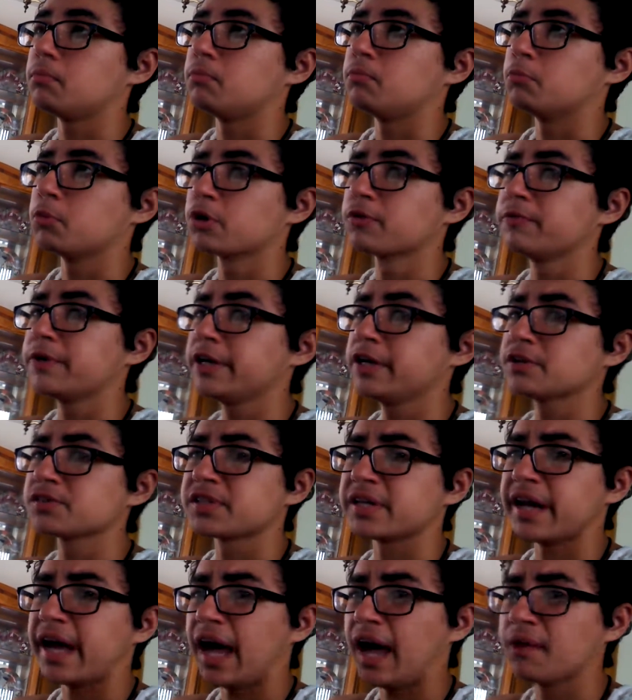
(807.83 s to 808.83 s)
more videos
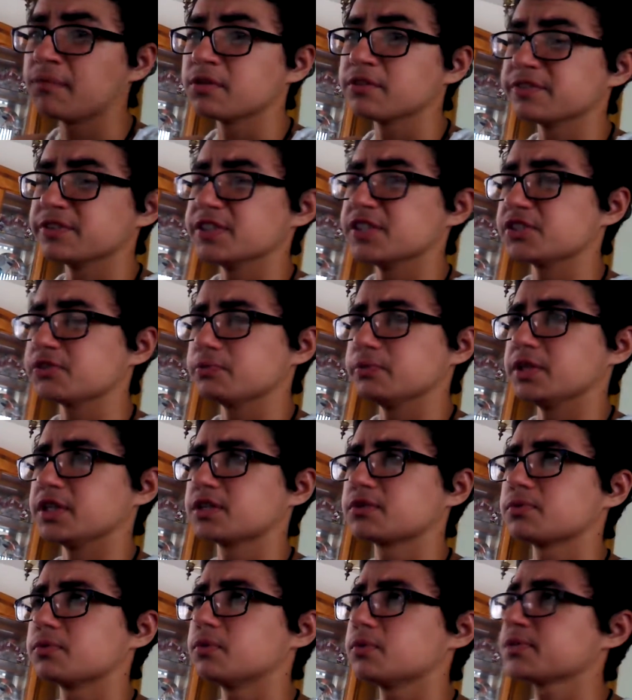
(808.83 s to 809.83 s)
than ever for this week.
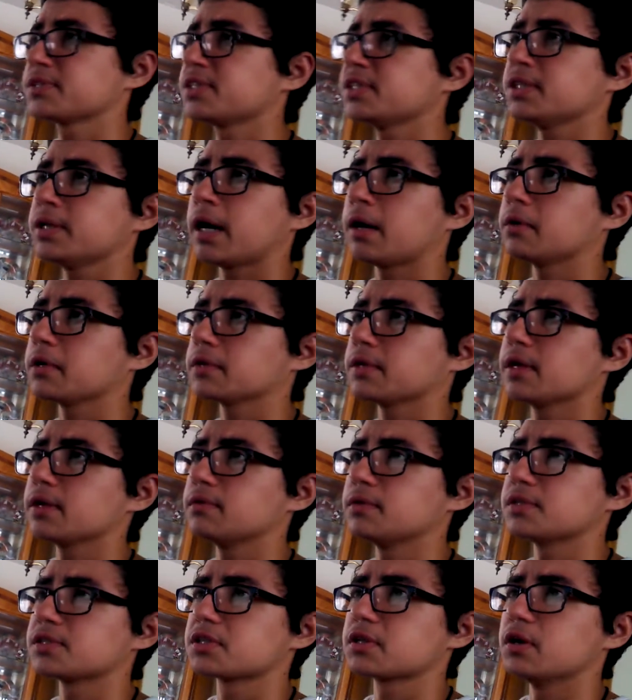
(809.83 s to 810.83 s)
So we'll see how
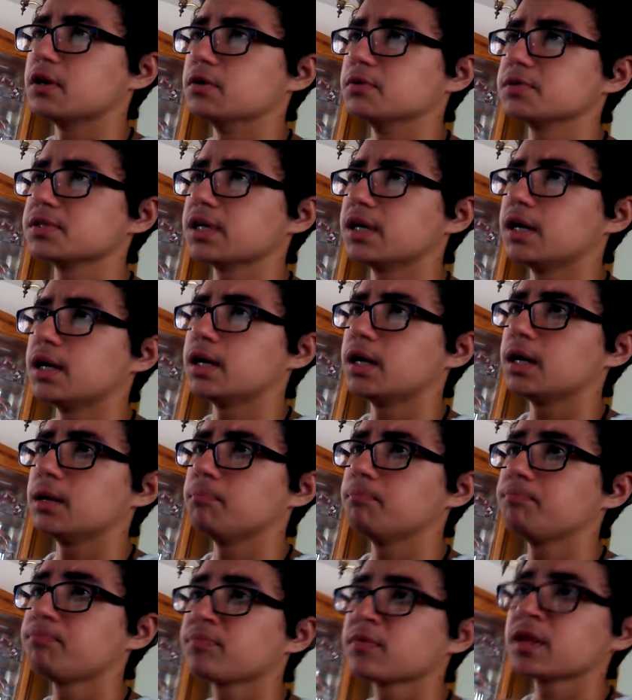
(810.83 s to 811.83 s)
this goes.
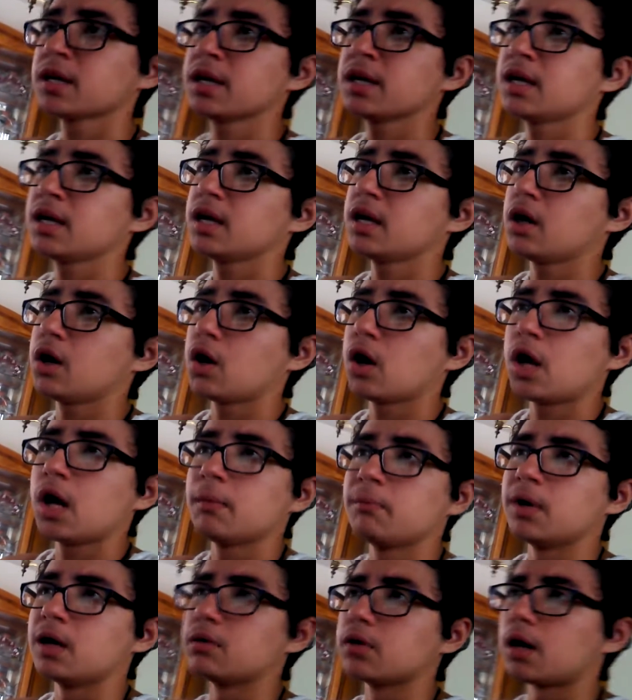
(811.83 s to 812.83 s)

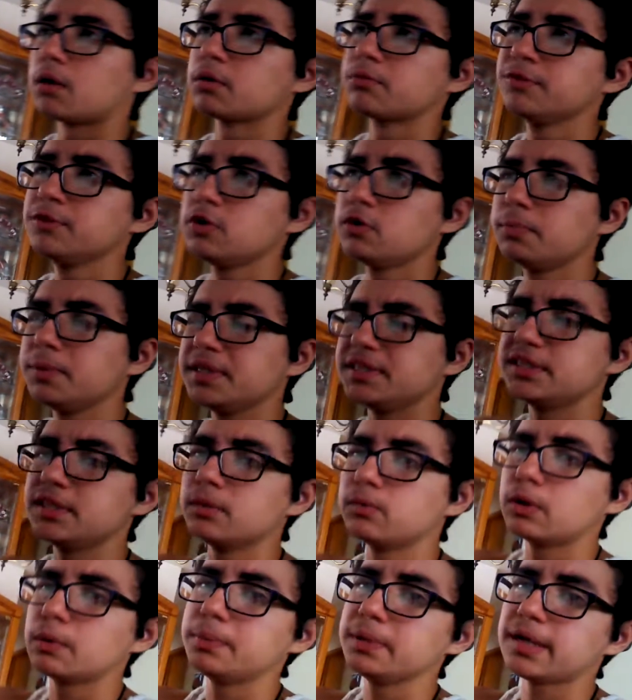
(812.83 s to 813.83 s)
My Raw review
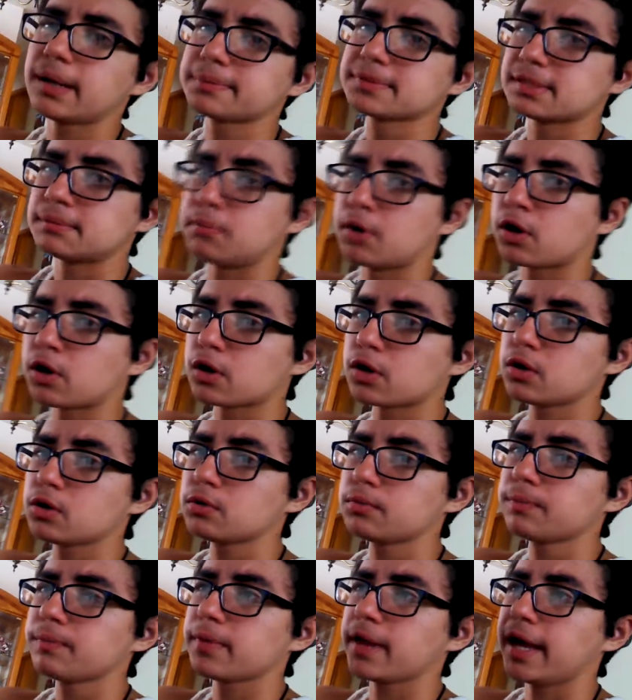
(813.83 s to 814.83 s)
will be up
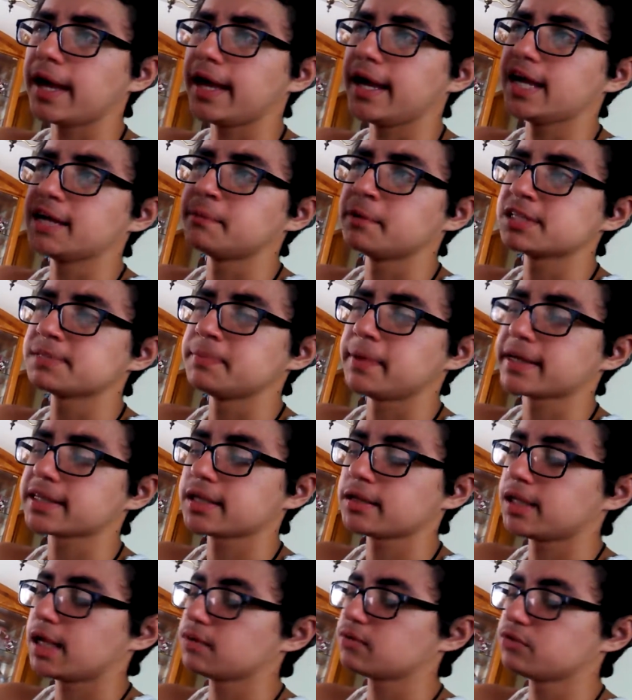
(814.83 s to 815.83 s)
tomorrow, and my
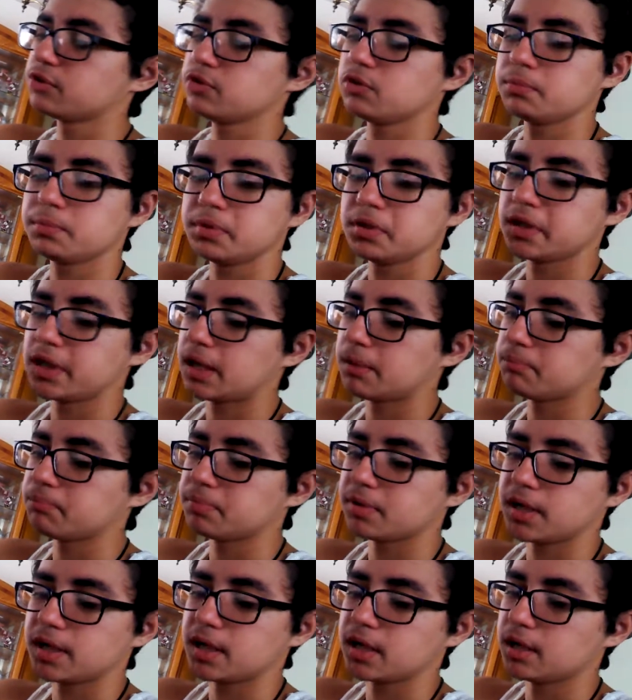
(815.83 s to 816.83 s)
SmackDown Live review will be up
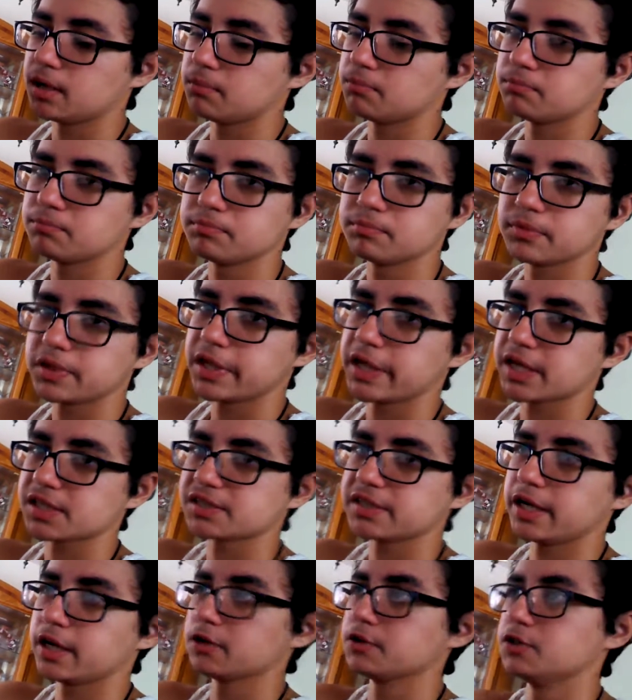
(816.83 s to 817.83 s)
the next
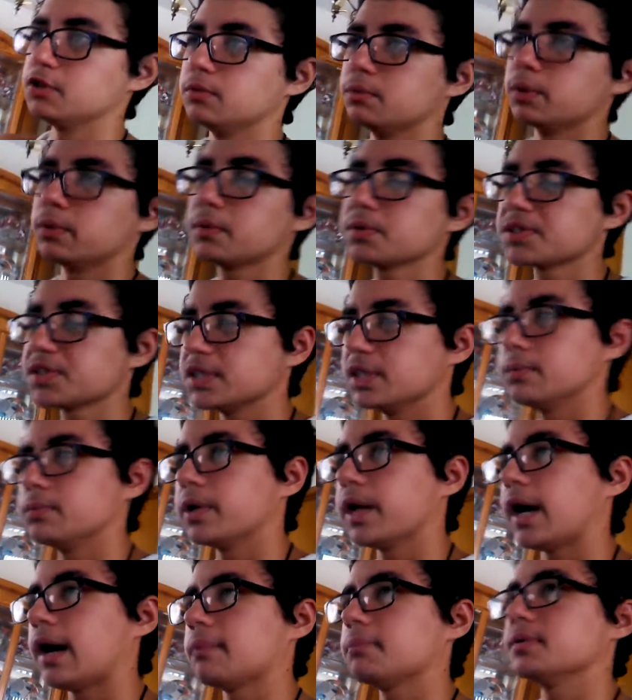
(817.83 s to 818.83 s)
day or two. But we'll see
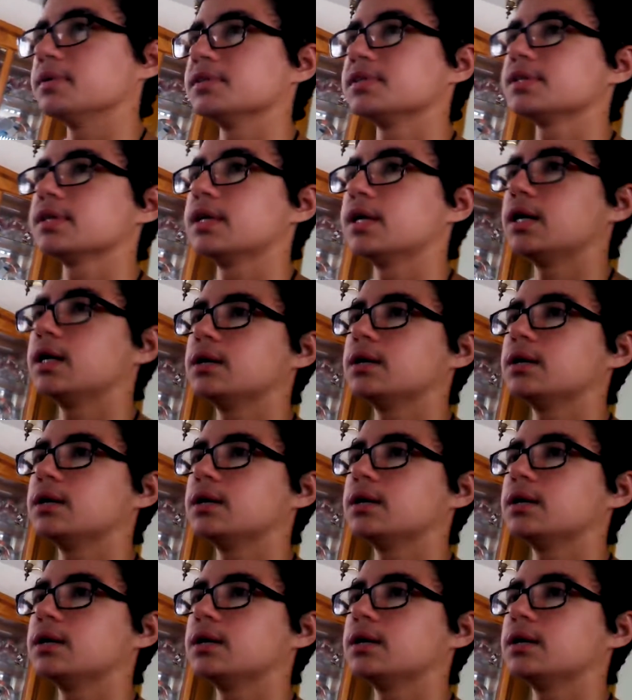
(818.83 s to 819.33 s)
what happens.